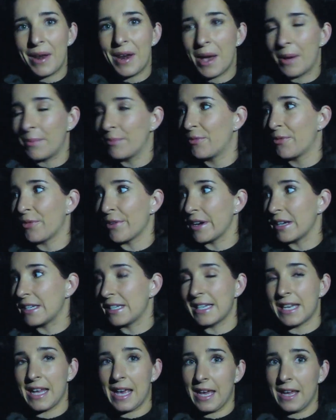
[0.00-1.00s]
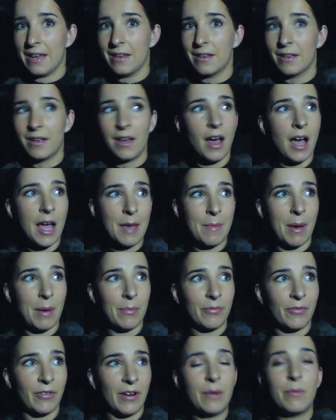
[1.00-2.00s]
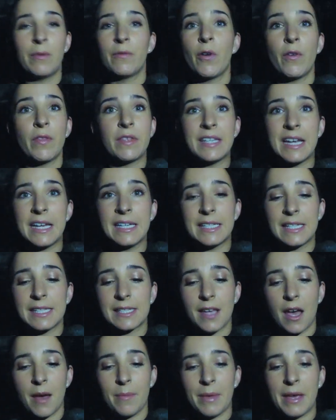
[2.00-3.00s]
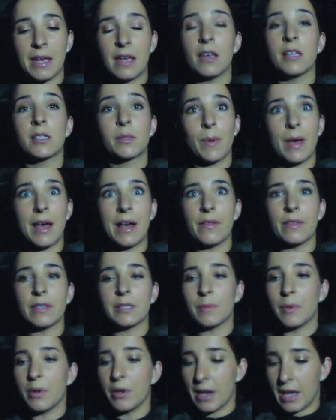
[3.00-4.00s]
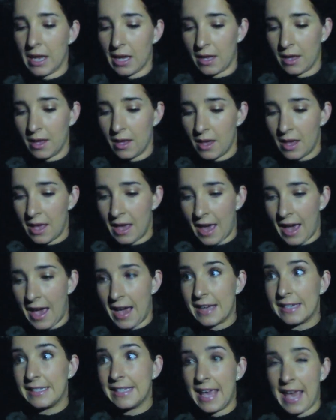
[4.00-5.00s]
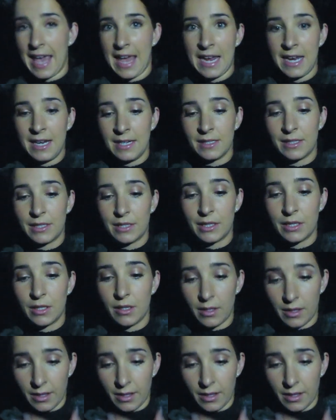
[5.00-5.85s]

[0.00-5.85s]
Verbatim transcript: up for it today. I'm up for it. We've got the dentist coming as well this morning at 8.